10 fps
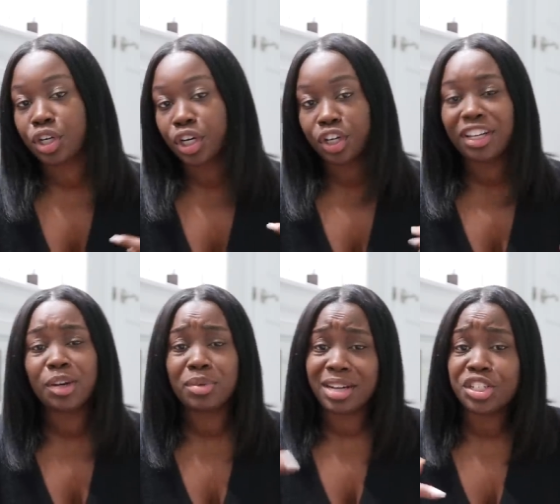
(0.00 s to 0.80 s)
to her.
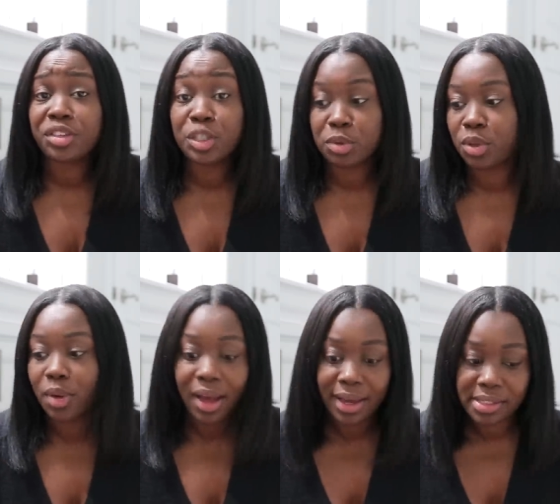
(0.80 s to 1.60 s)
Like when I share things with you
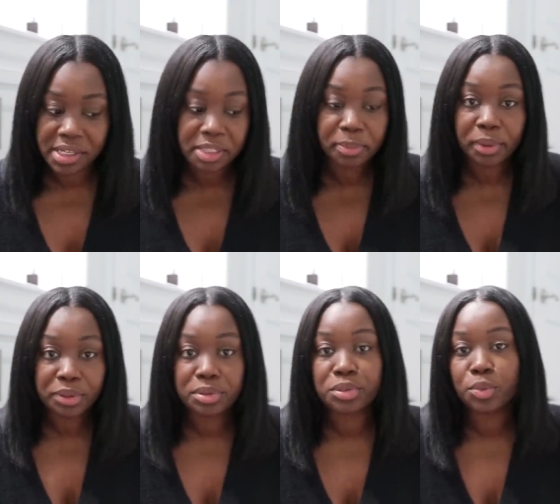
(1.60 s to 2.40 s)
guys, it's
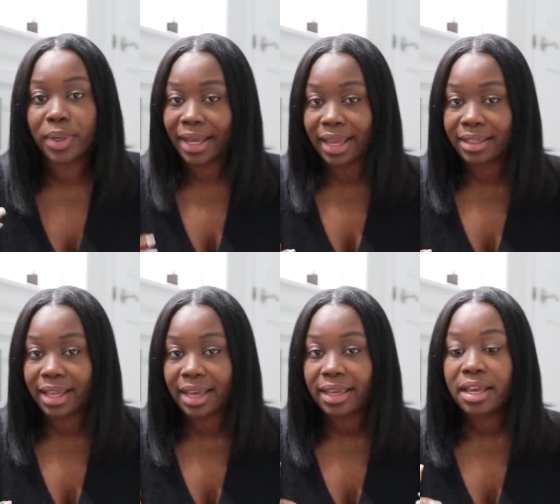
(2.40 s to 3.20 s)
personal to what I
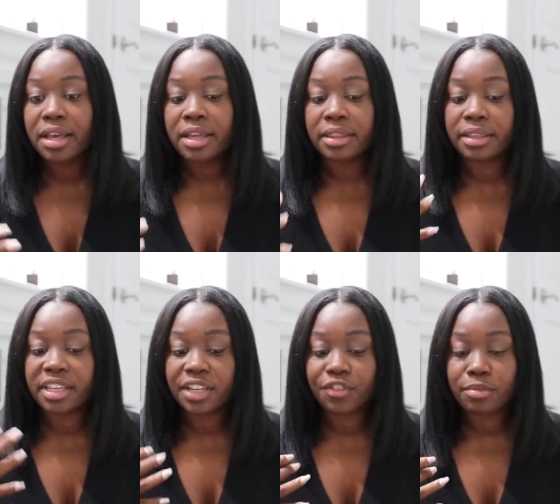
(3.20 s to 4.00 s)
like. The
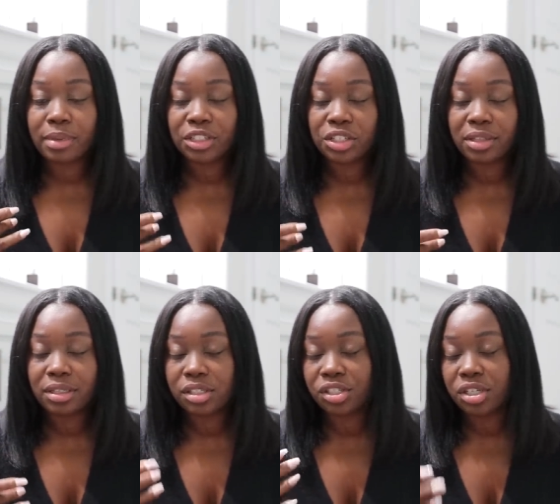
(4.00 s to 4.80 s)
information
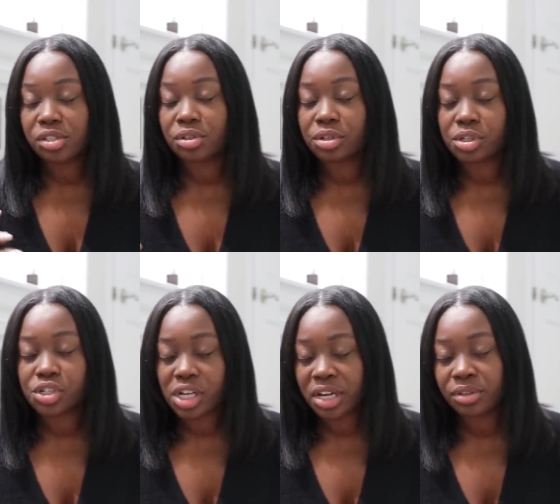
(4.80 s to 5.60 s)
that she shares on her
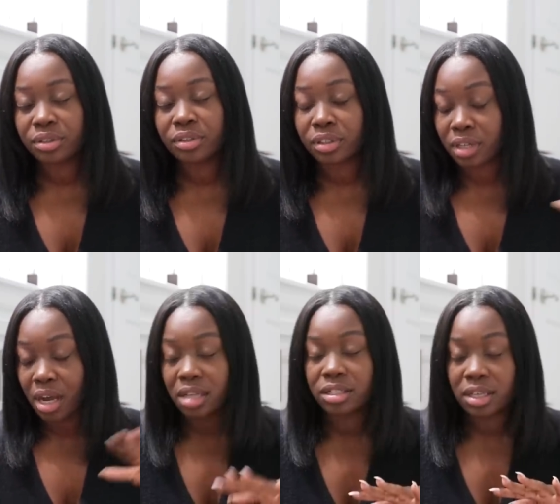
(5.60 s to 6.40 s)
channel, the
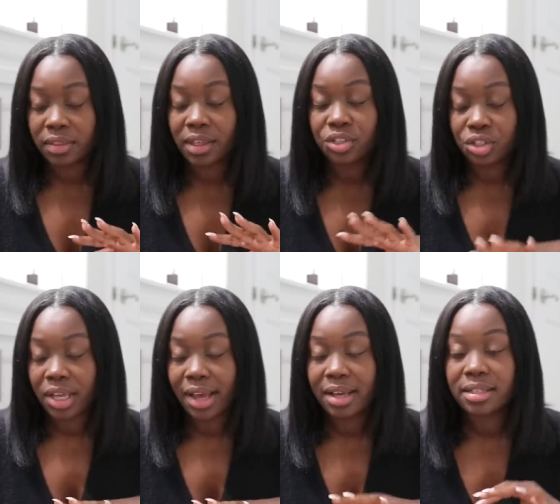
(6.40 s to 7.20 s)
content that she
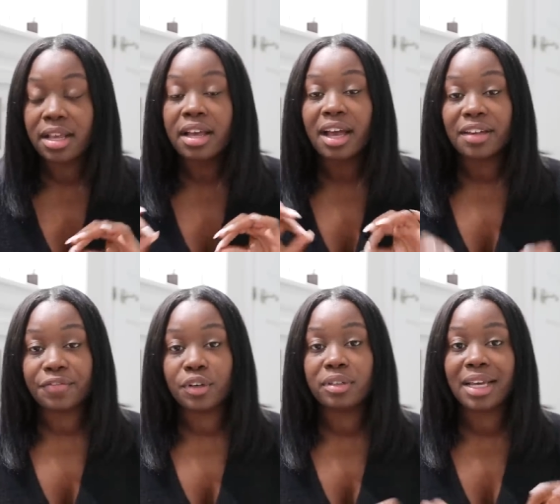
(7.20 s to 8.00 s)
has, I
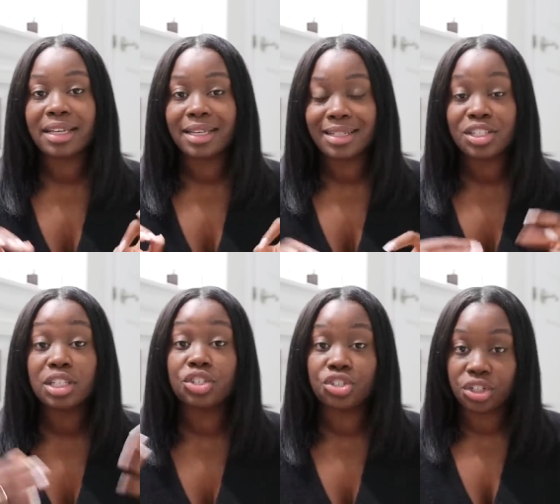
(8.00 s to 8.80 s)
feel like
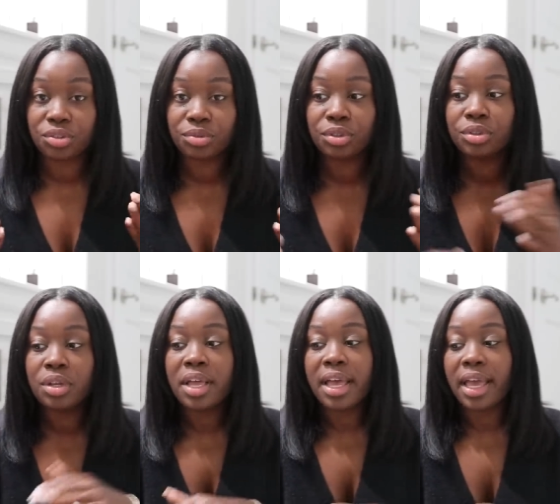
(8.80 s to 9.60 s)
it's
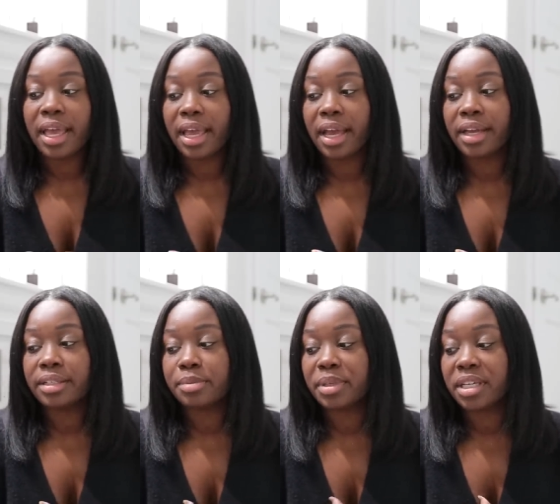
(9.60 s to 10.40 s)
general.
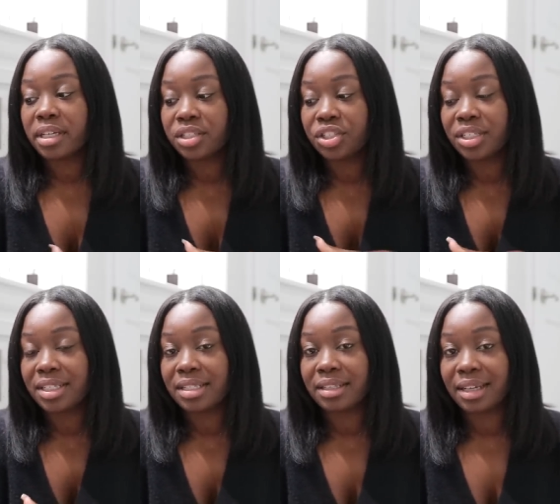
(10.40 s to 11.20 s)
And because she
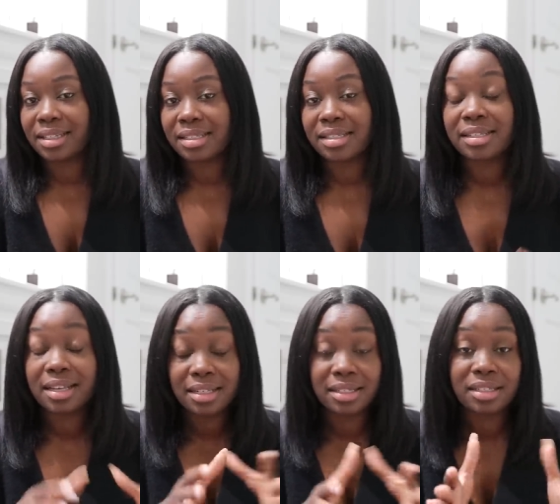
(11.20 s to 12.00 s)
is a licensed
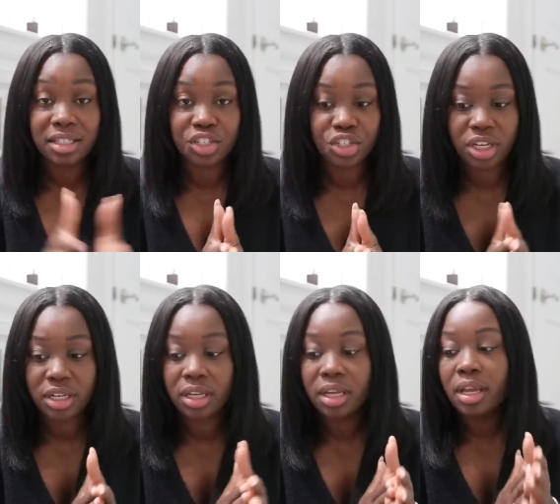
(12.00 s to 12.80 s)

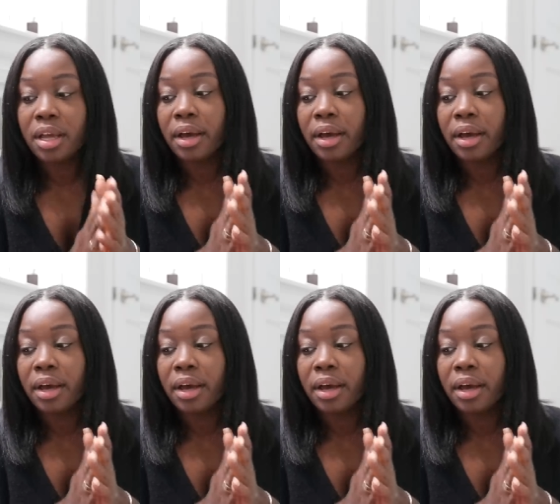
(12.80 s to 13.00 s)
esthetician,